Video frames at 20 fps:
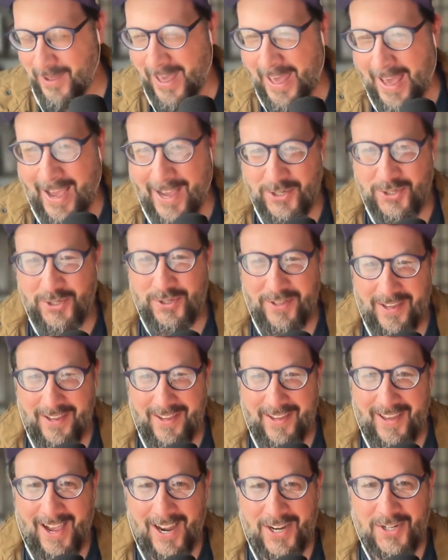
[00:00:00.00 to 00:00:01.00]

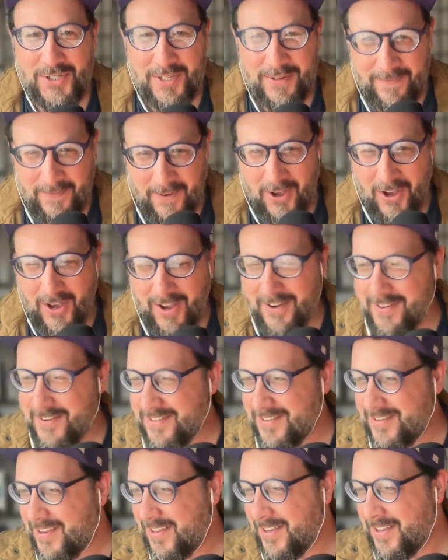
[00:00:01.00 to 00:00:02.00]
Ashley Vaughn.
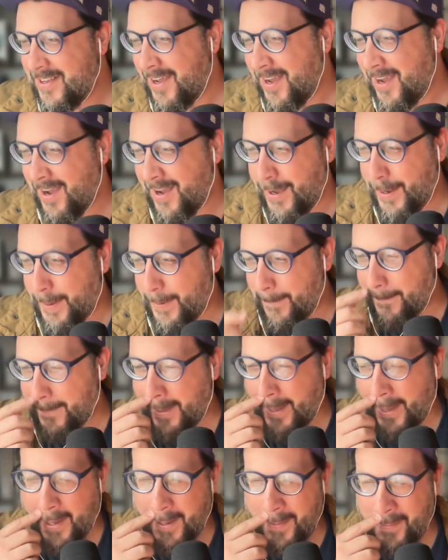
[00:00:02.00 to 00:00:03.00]
And
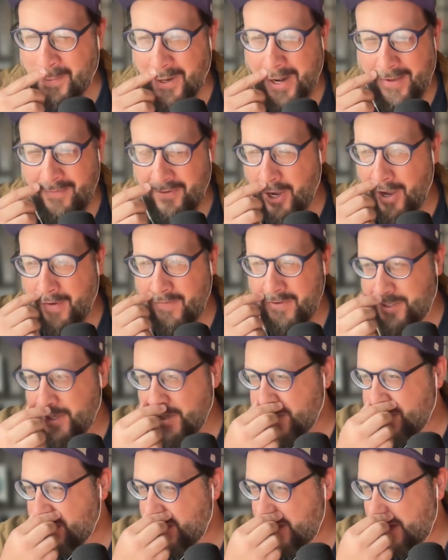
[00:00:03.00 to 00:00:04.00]
we're gonna have a
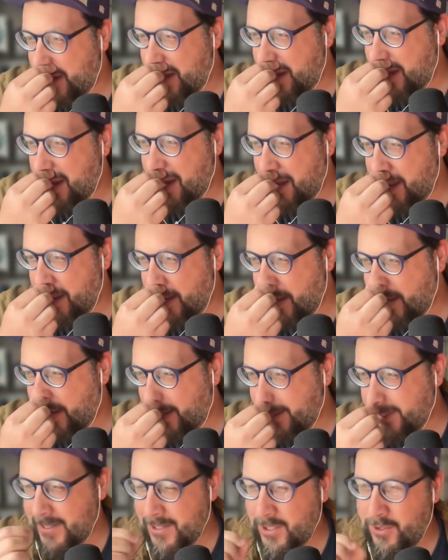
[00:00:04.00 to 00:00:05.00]
conversation today,
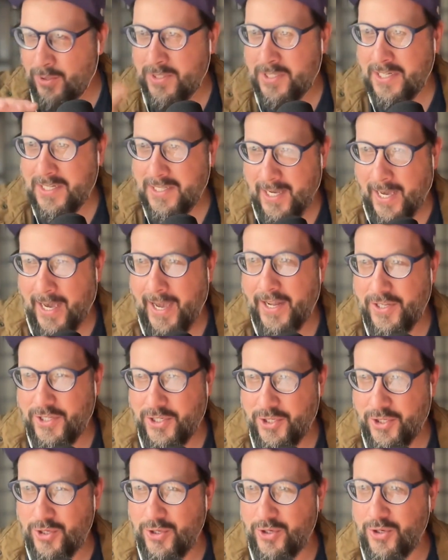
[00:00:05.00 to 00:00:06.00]
loosely tied
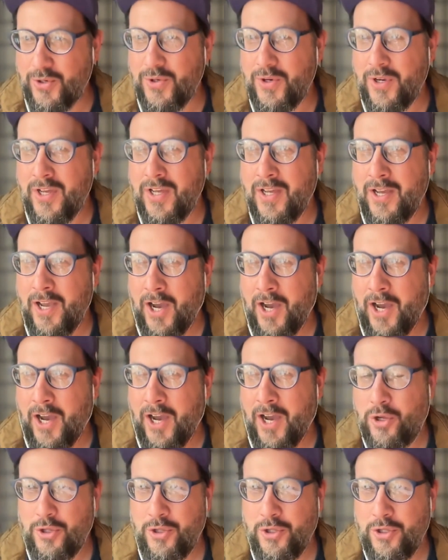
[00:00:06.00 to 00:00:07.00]
to an
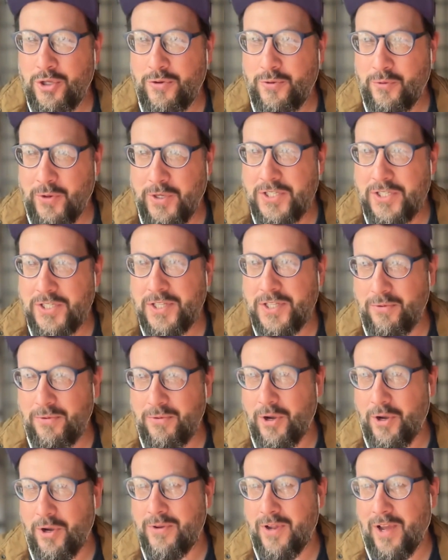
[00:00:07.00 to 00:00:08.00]
article you recently
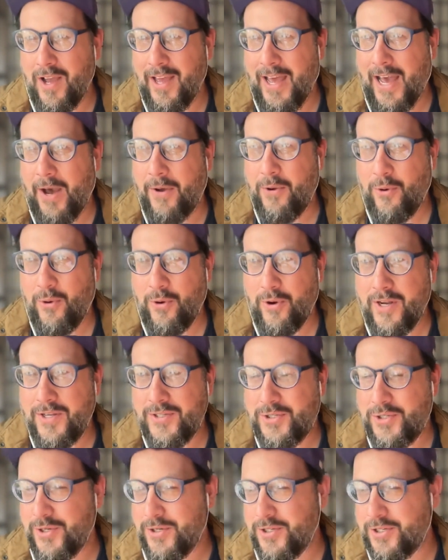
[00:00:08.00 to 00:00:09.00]
wrote, How to Organize
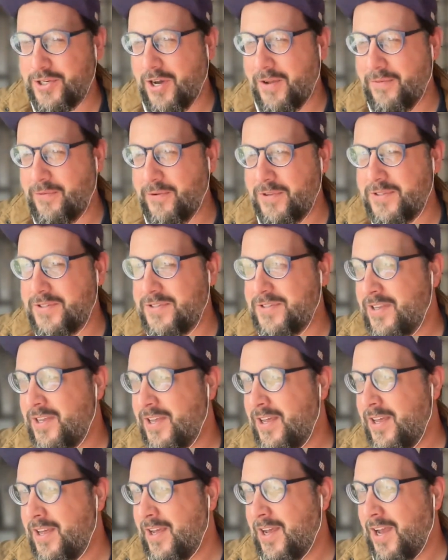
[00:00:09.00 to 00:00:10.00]
a Church Conference.
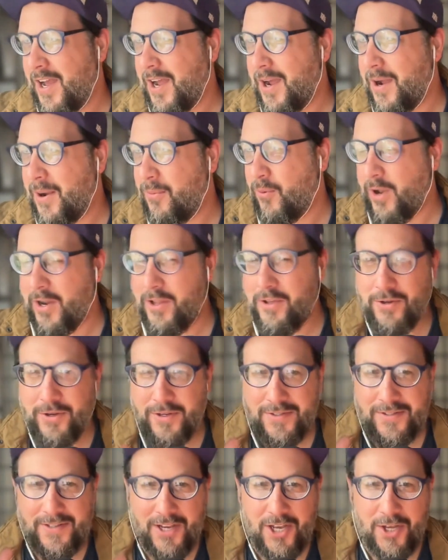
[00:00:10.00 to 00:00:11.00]
Why don't you
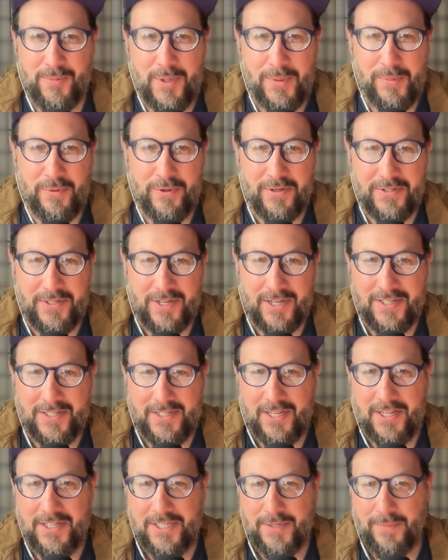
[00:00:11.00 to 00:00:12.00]
just tell people just a
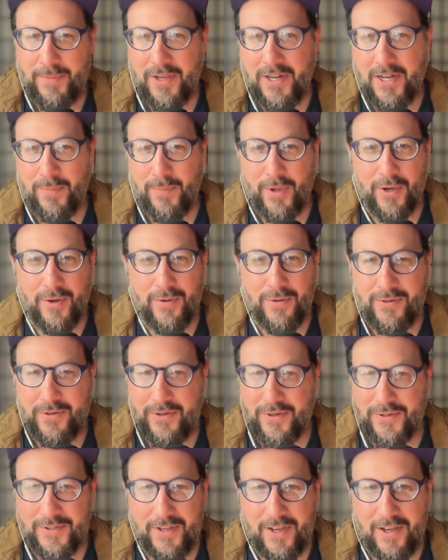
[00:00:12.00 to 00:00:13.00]
teensy bit about
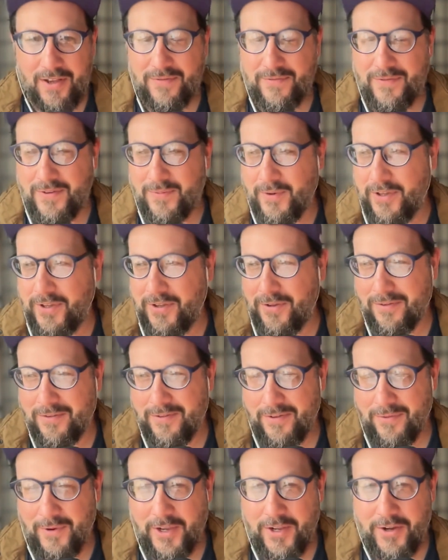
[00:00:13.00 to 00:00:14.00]
yourself and what
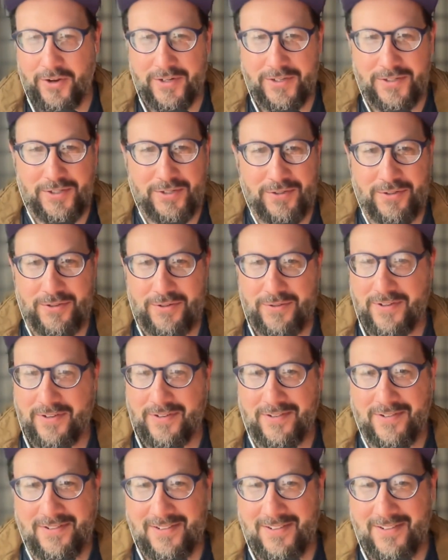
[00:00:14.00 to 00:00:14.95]
you're into and